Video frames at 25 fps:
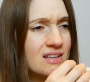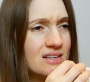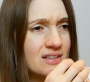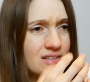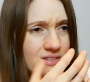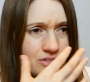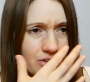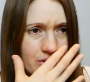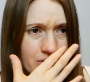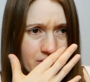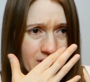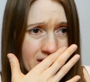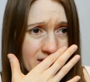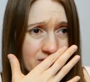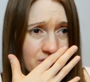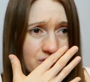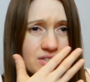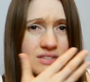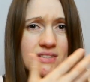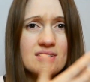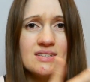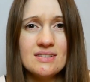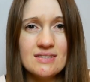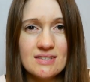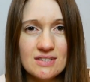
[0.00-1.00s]
So yeah,
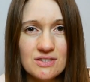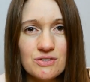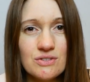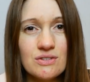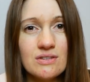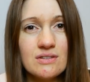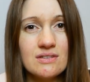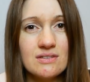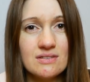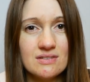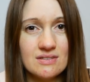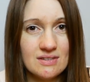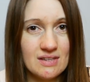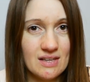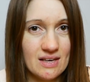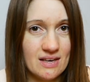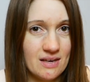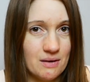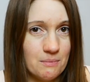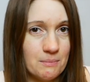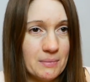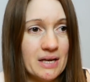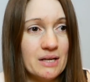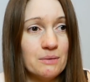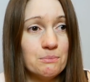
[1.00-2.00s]
just decisions that he
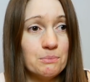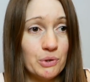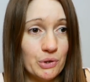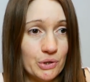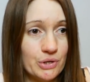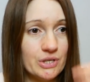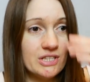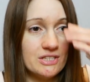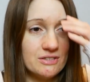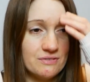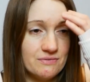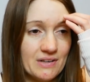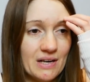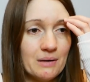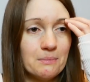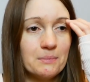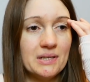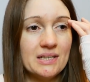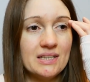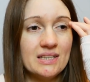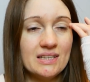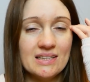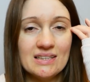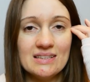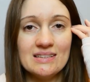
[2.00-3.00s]
made put his
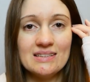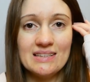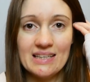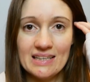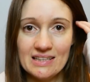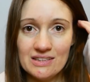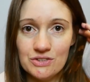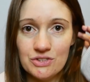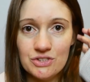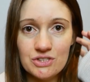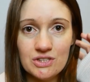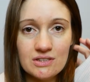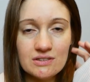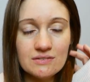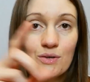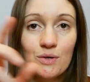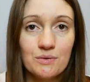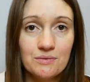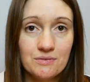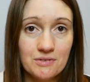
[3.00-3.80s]
family in danger.